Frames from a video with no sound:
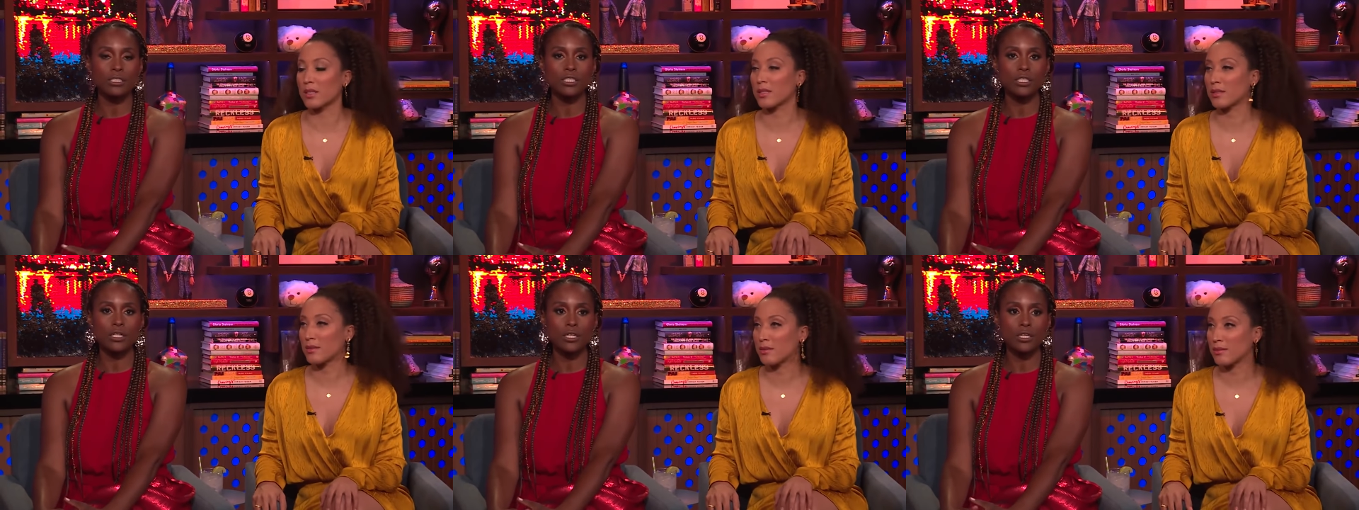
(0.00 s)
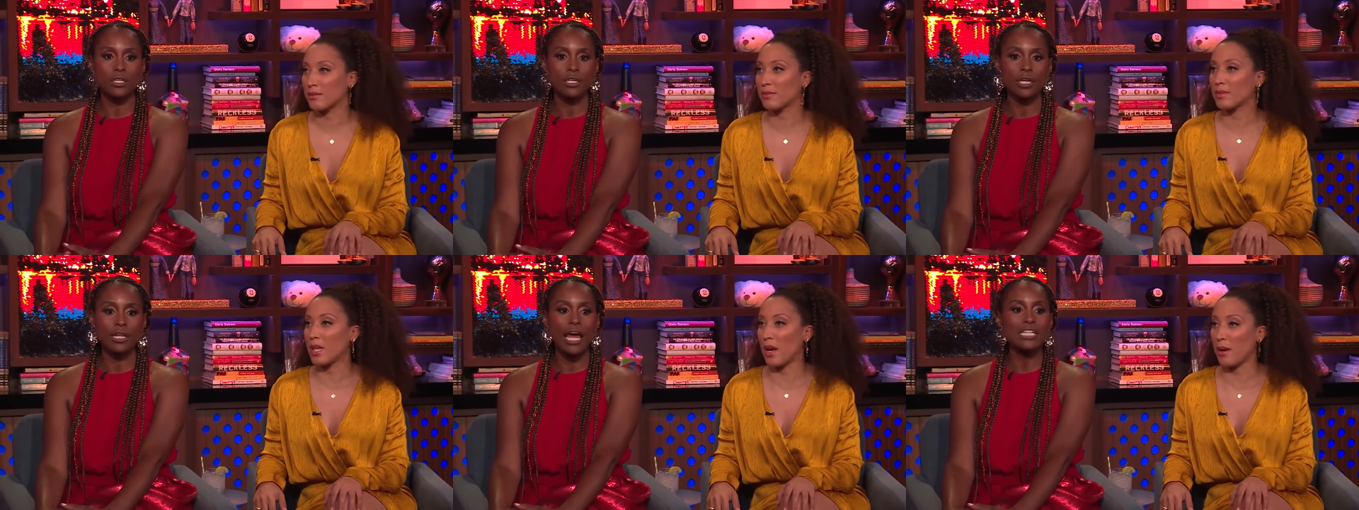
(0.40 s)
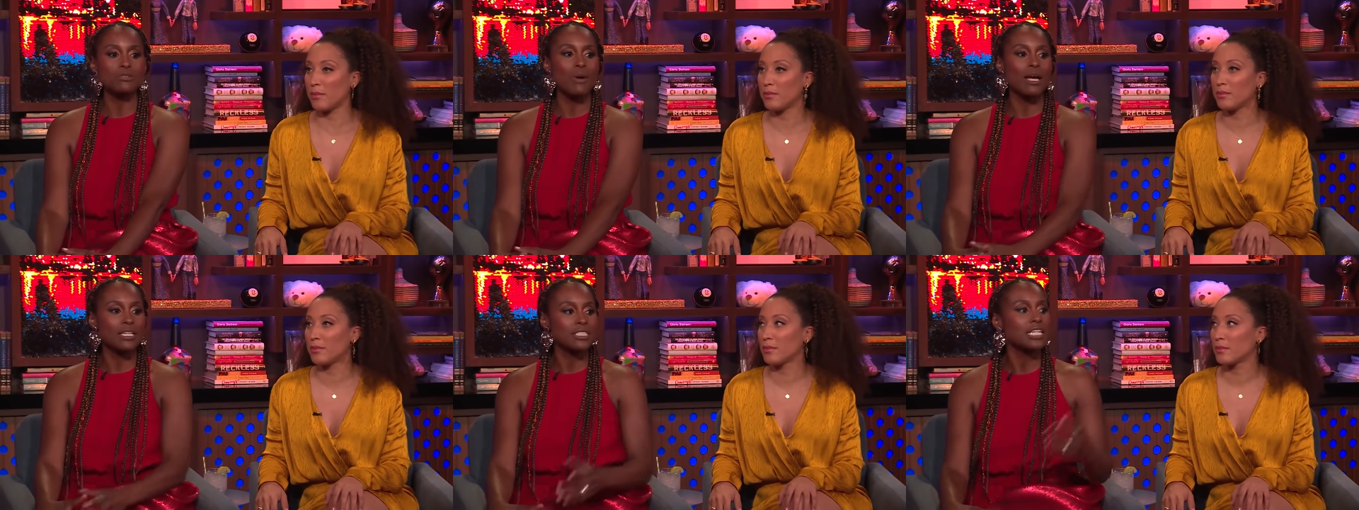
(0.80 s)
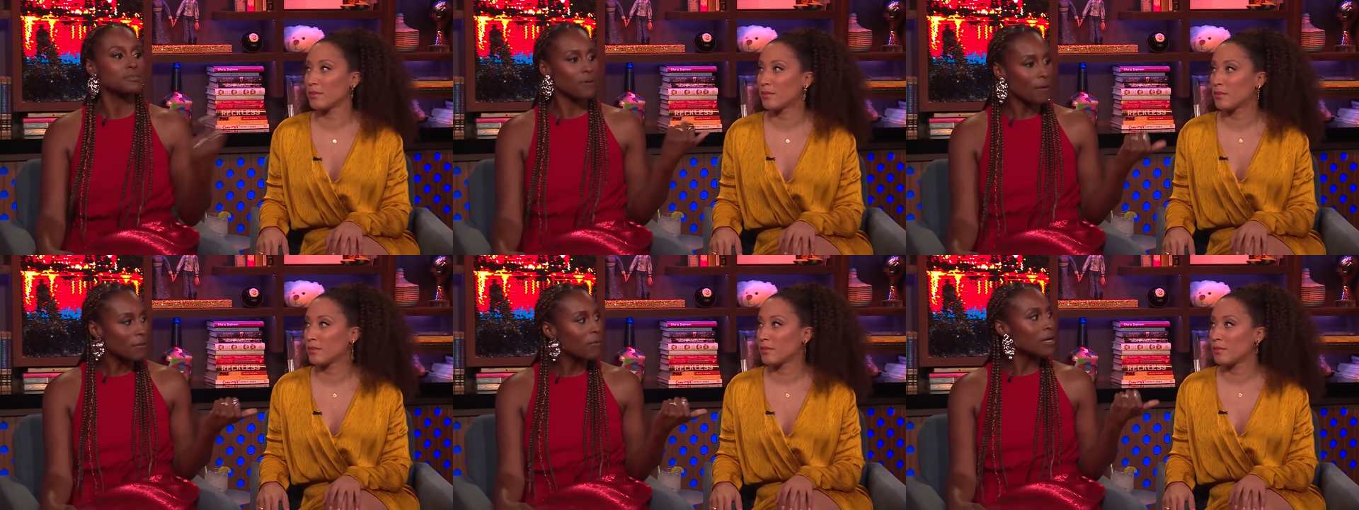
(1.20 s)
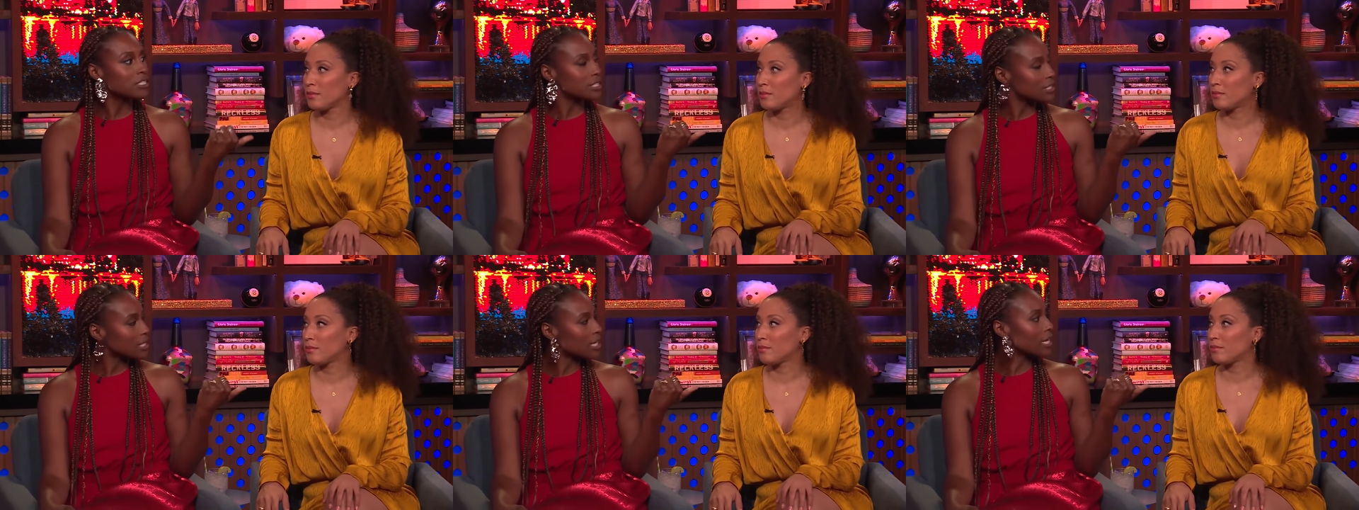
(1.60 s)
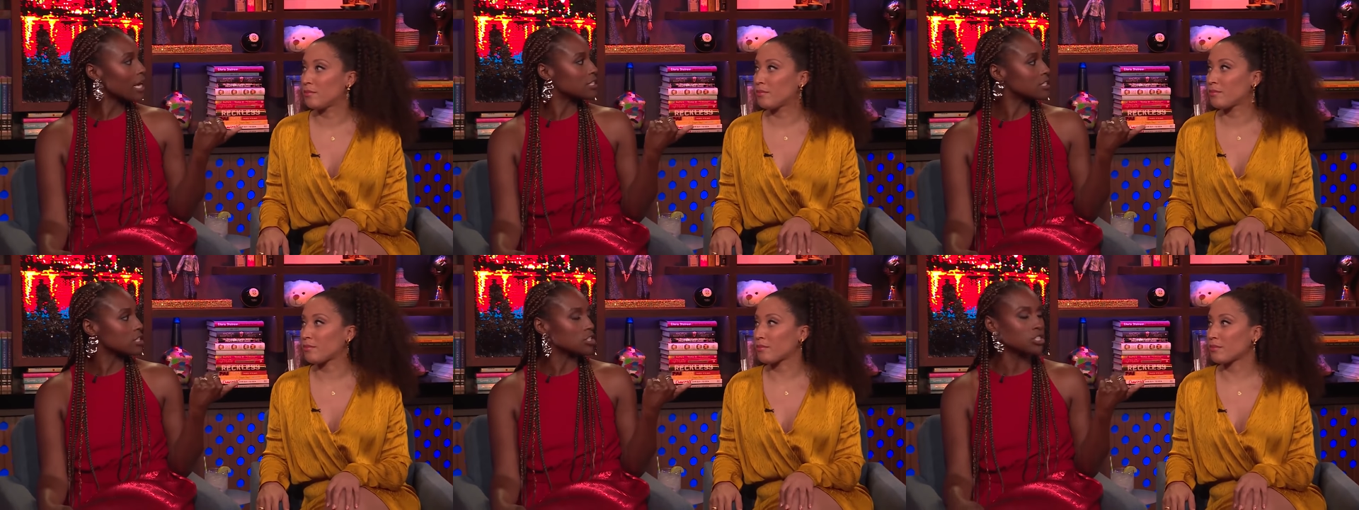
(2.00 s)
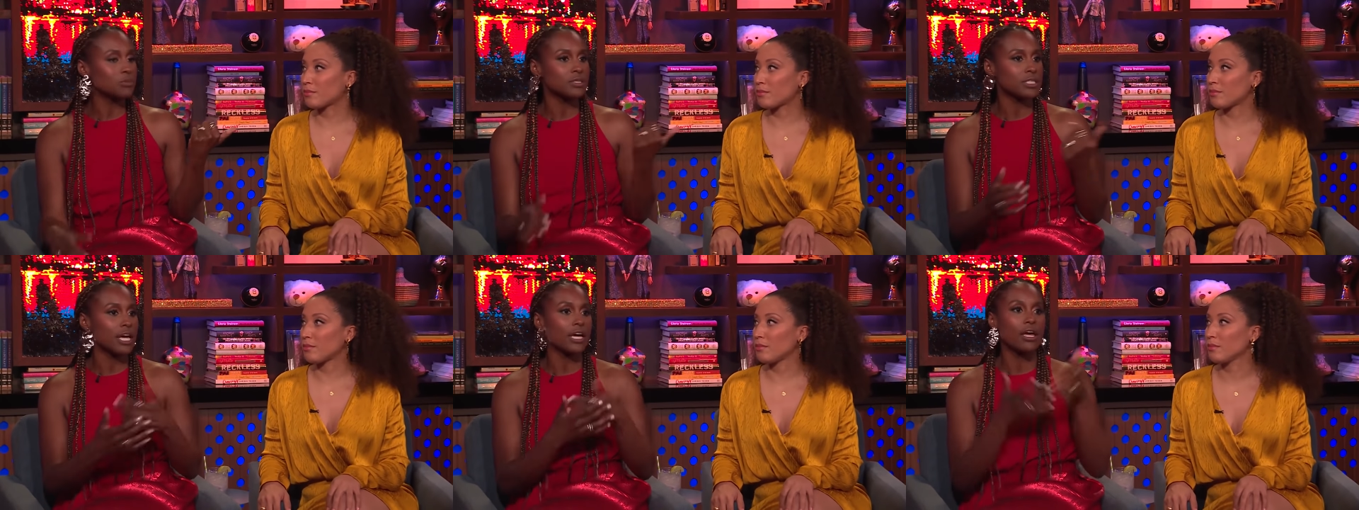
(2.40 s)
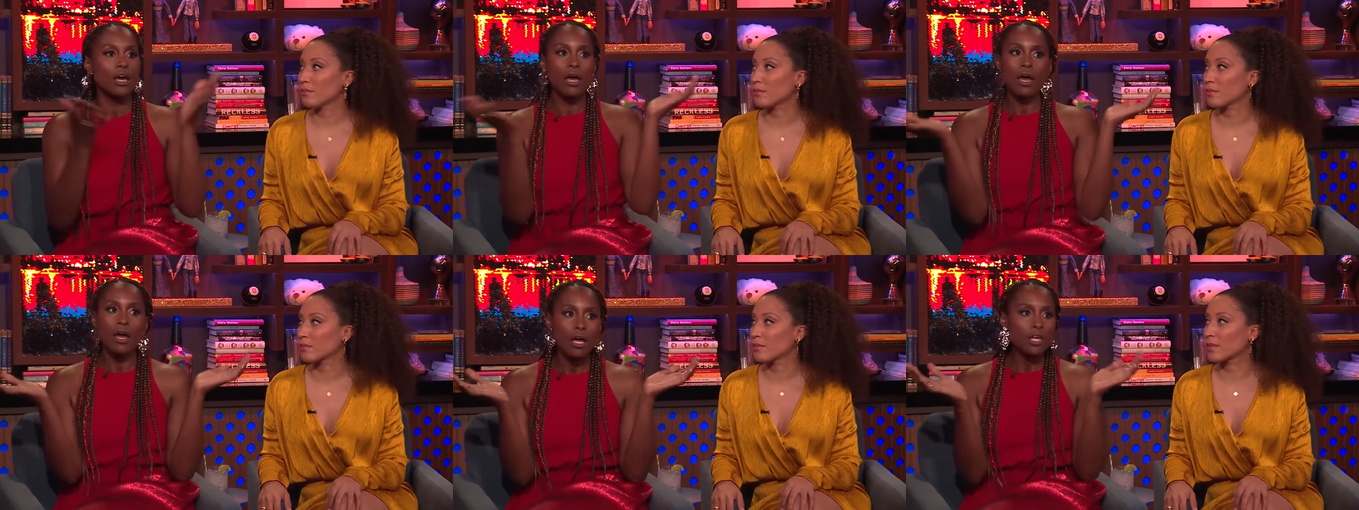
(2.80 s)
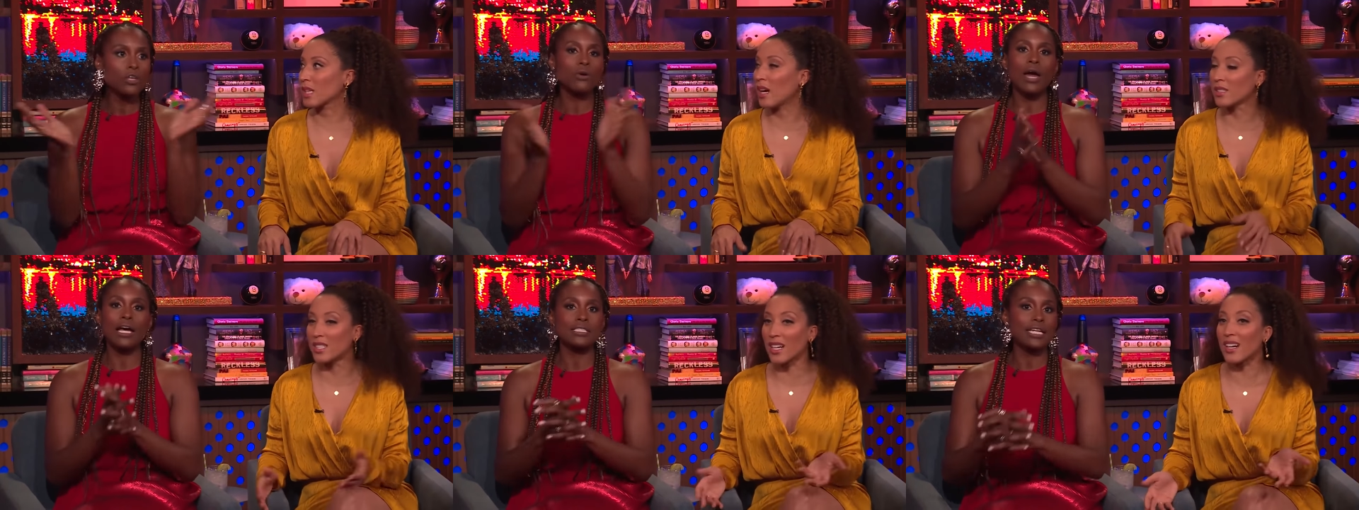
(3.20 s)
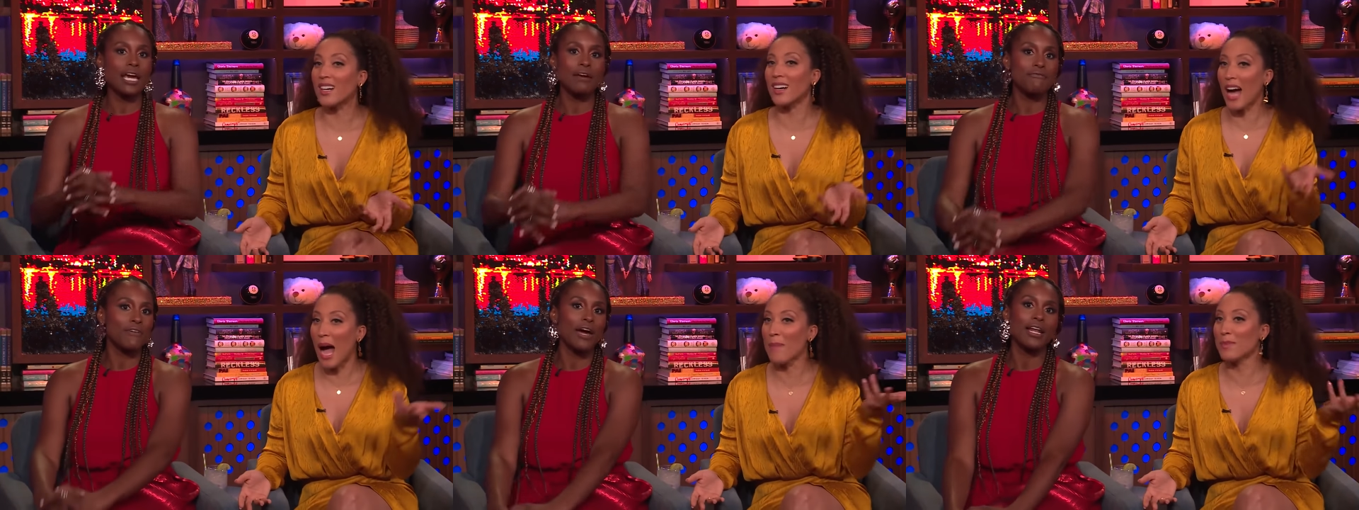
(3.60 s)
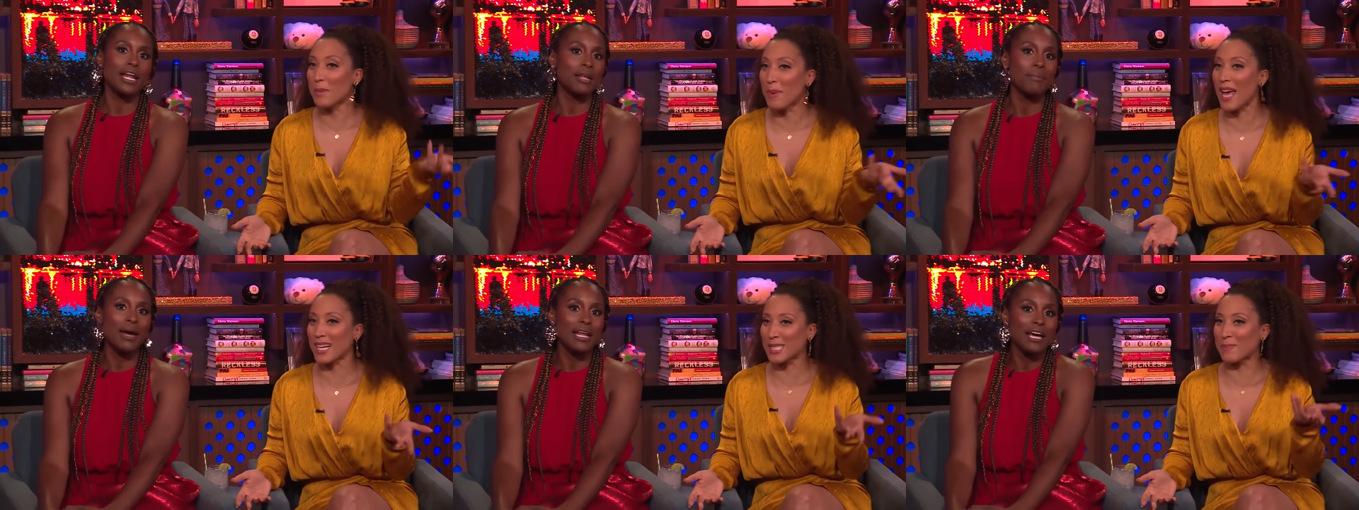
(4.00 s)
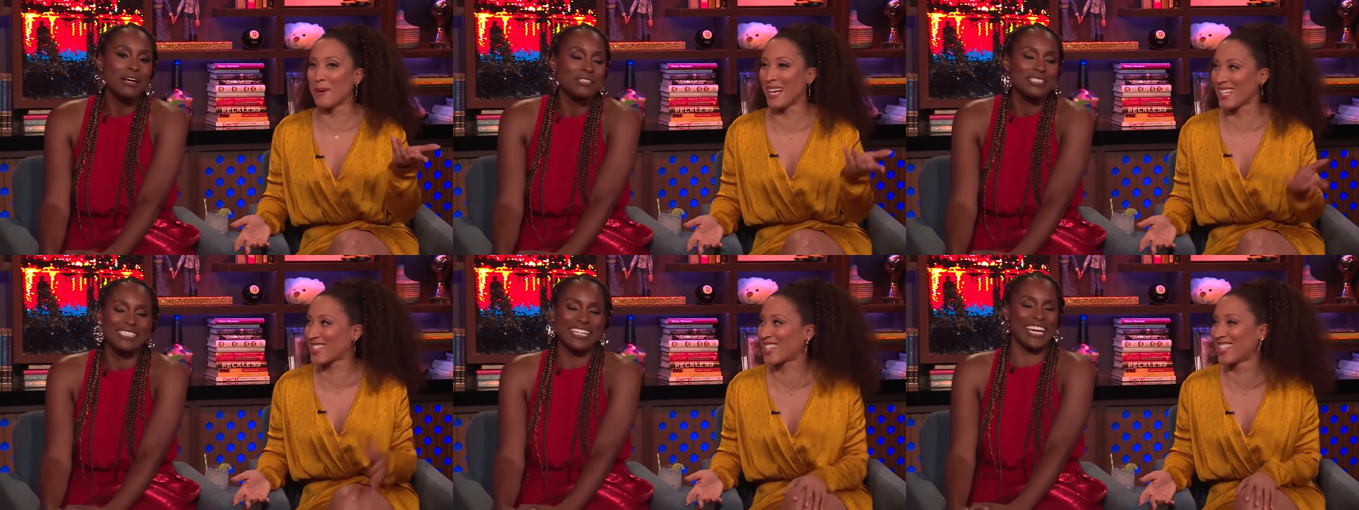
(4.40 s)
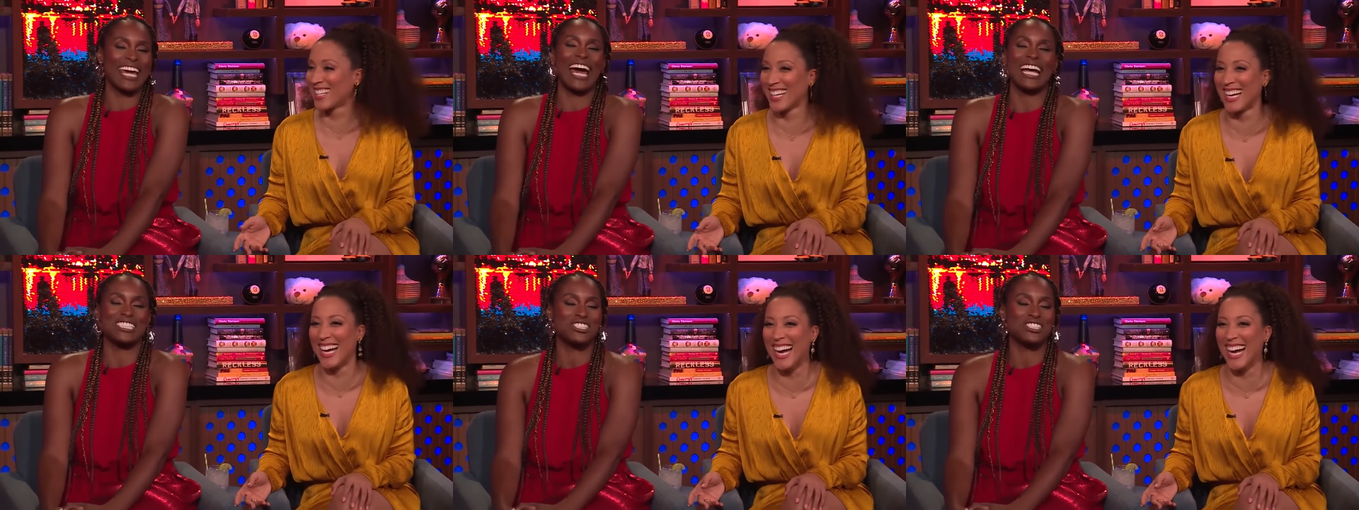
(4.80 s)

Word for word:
Speaker 1: like she could, and yep. that's why that's probably why she said yes because she was like, "You guys Duh, can't find I'm anybody else. Yeah.